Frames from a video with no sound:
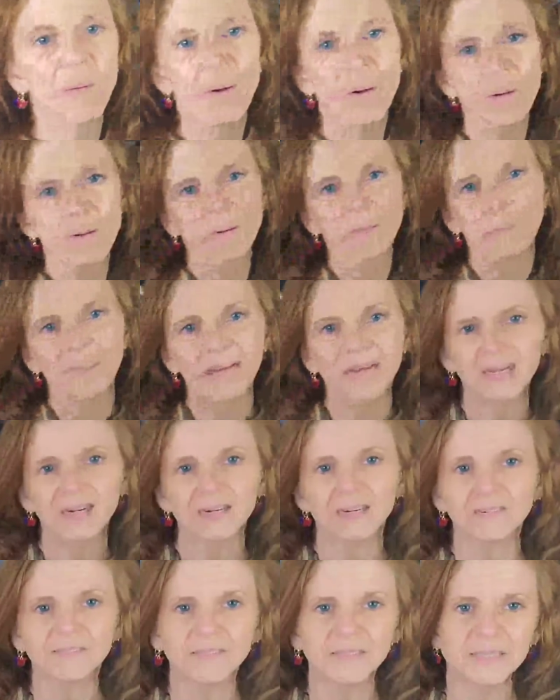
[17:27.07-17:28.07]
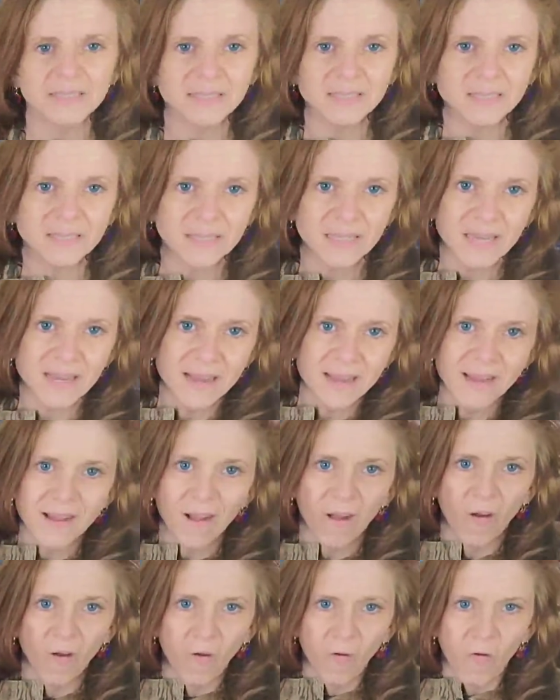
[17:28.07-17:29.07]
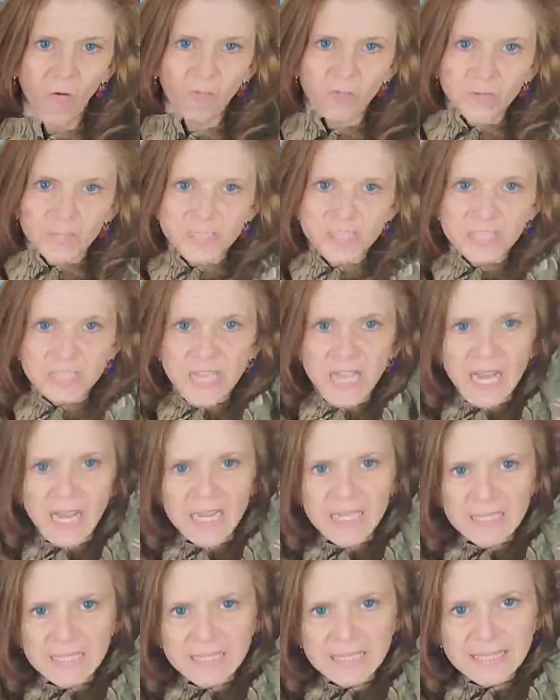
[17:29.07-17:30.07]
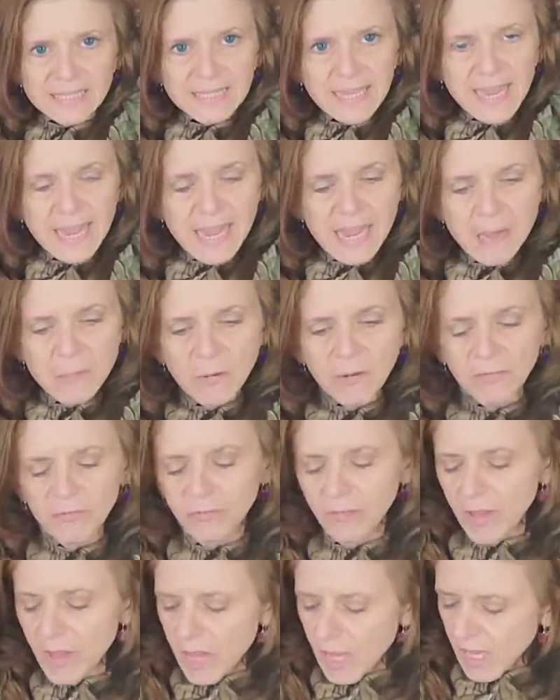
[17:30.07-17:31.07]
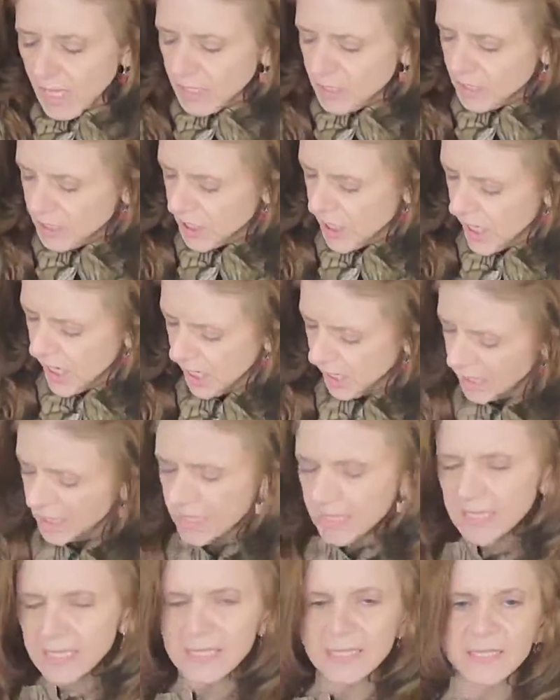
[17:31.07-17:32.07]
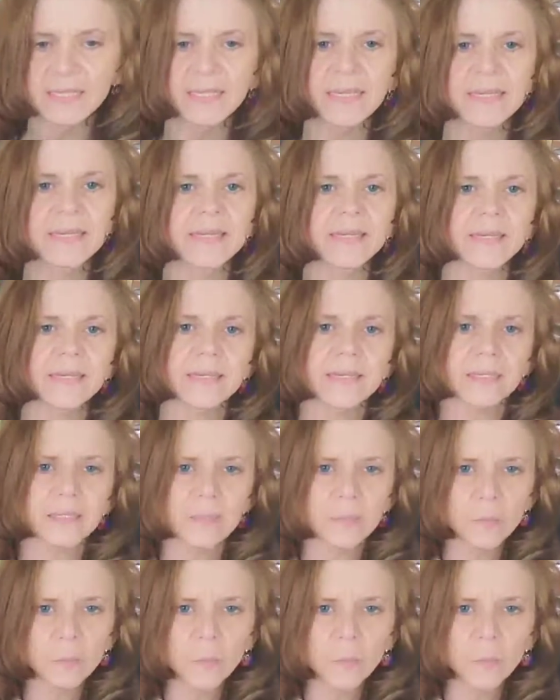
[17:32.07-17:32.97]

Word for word: on a pair of his oversized camouflage hunting gear,